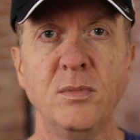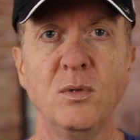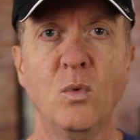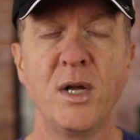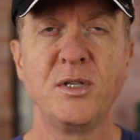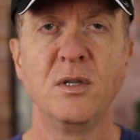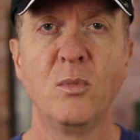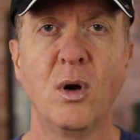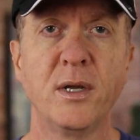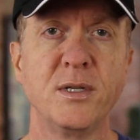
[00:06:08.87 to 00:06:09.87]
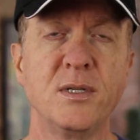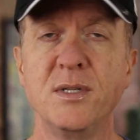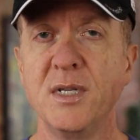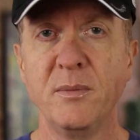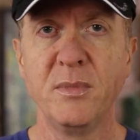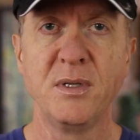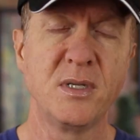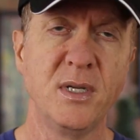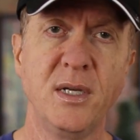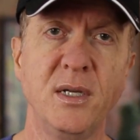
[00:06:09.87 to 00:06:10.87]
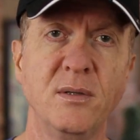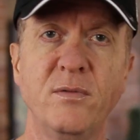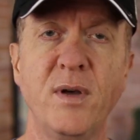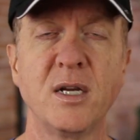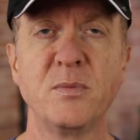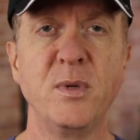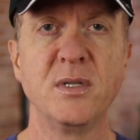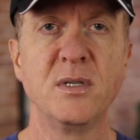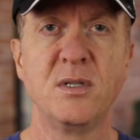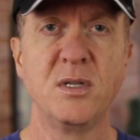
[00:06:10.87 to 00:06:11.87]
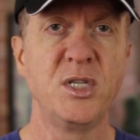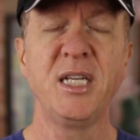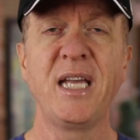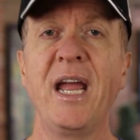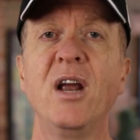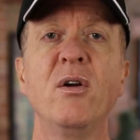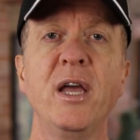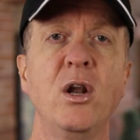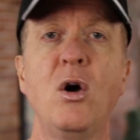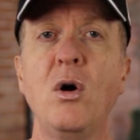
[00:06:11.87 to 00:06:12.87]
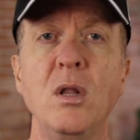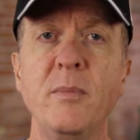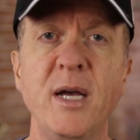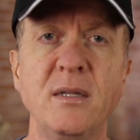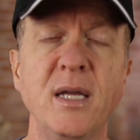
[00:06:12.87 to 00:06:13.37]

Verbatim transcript: watching the markets and CNBC and Fox Business? Does she care at all about